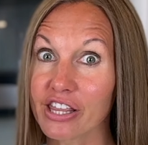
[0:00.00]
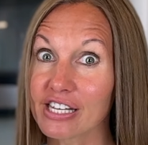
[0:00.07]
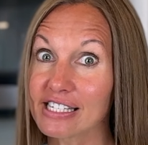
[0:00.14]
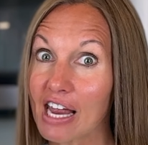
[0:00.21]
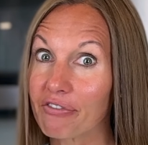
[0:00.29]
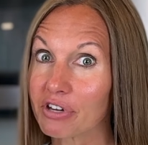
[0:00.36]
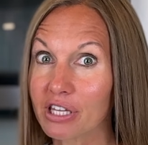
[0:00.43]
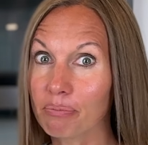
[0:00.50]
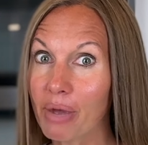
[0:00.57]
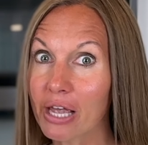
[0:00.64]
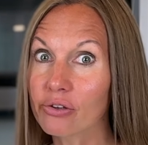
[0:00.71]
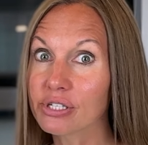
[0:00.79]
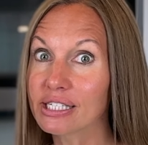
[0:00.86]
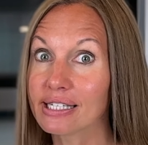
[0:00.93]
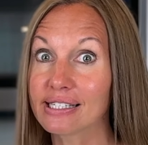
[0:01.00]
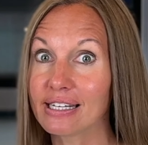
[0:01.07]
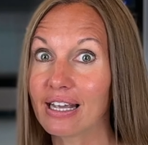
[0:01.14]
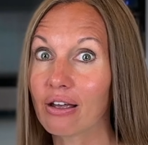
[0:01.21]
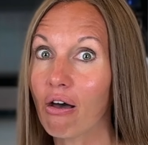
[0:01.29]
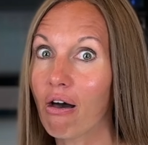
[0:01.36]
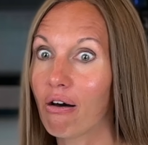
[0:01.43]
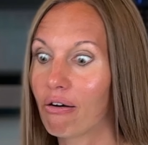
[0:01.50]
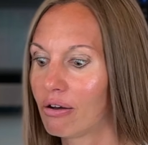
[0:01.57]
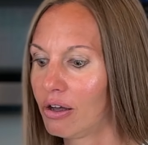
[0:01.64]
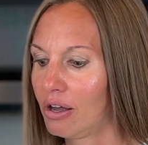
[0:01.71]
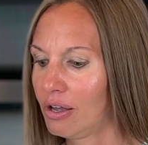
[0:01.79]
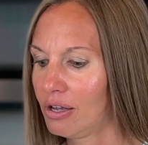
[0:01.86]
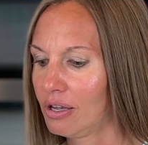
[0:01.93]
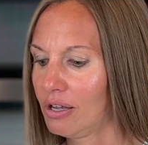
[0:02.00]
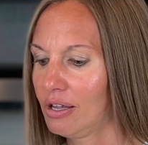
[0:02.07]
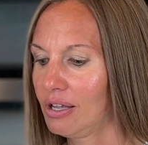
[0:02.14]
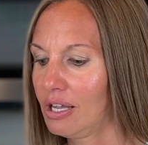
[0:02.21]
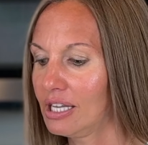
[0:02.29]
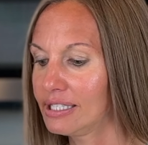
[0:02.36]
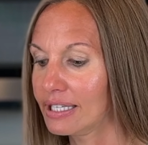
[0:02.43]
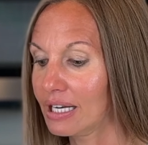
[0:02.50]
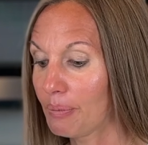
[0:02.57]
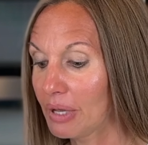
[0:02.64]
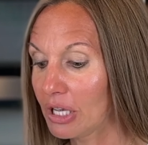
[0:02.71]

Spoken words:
This Everything Bagel seasoning, oh, it's gonna be